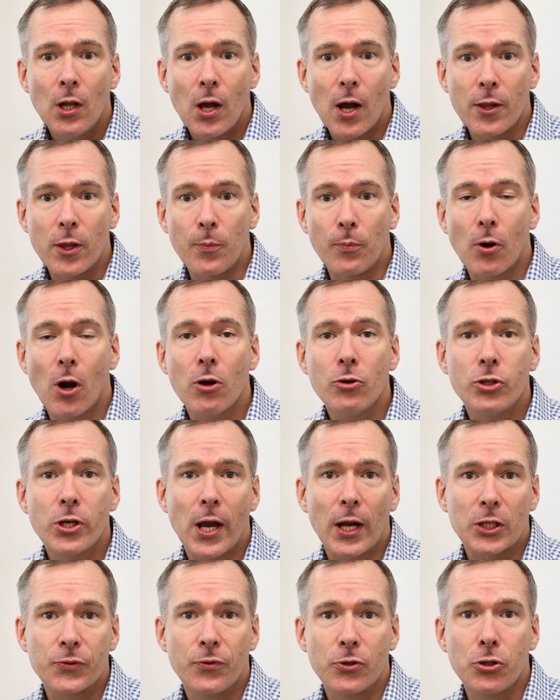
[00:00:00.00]
and the
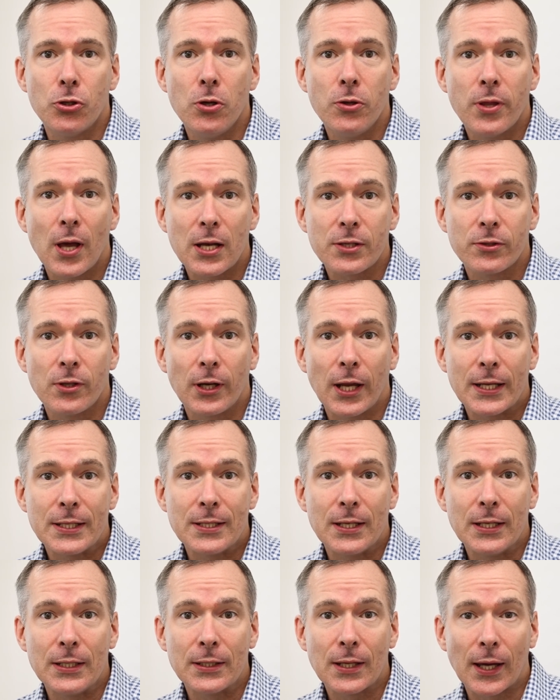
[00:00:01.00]
projects for
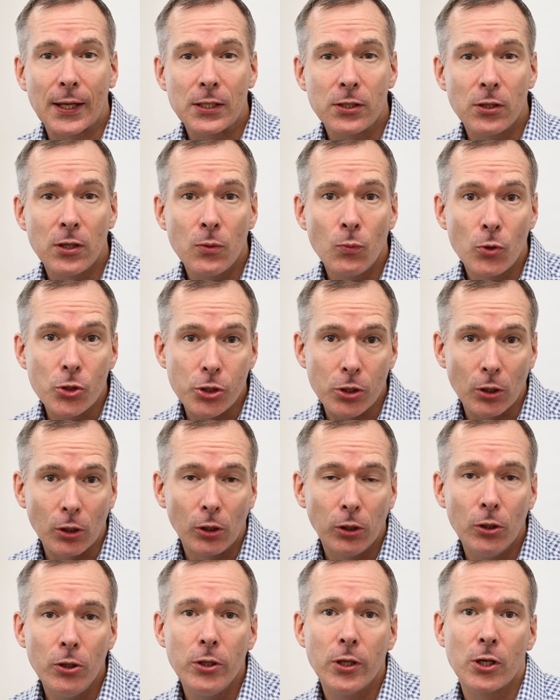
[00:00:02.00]
2018-19, which
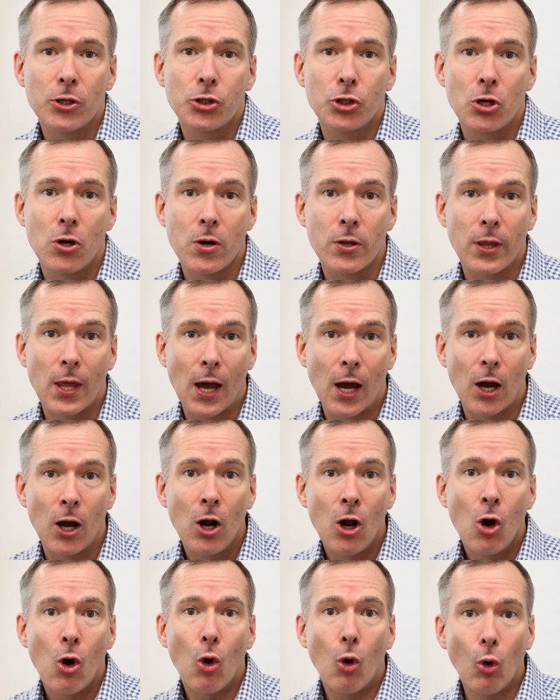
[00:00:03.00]
include ensuring that
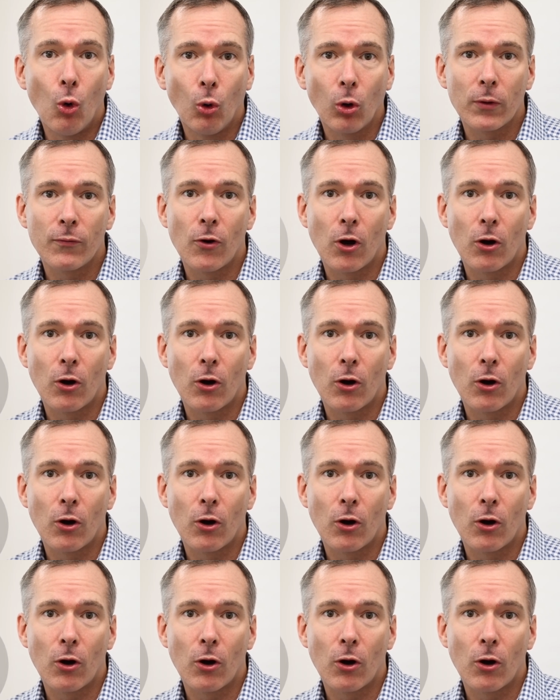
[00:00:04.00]
all of